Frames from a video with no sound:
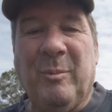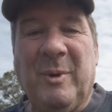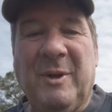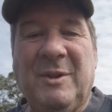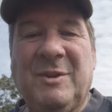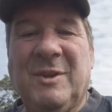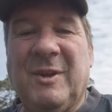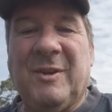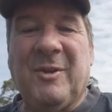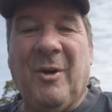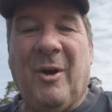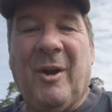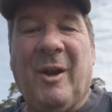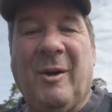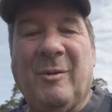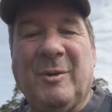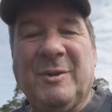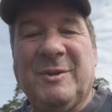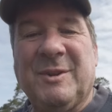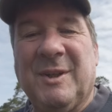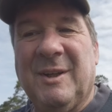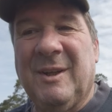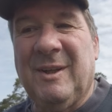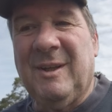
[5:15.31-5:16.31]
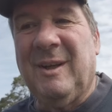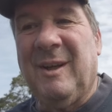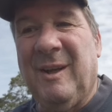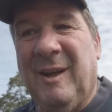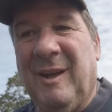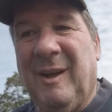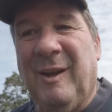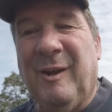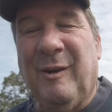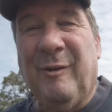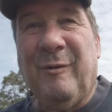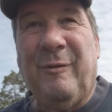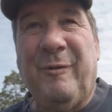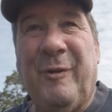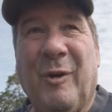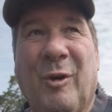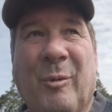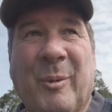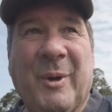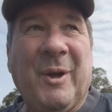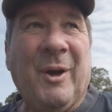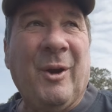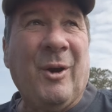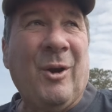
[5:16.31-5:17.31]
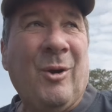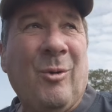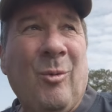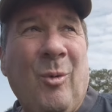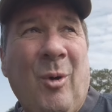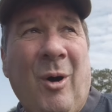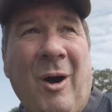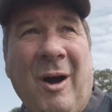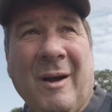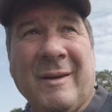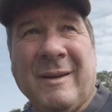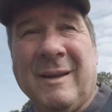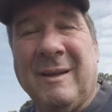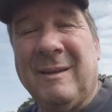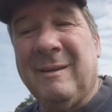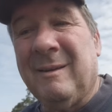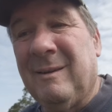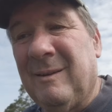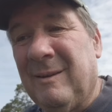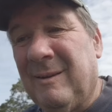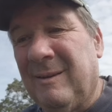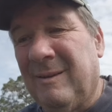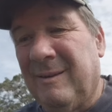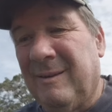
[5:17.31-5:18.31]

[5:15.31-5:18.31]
with me. She thought I was filming her walking,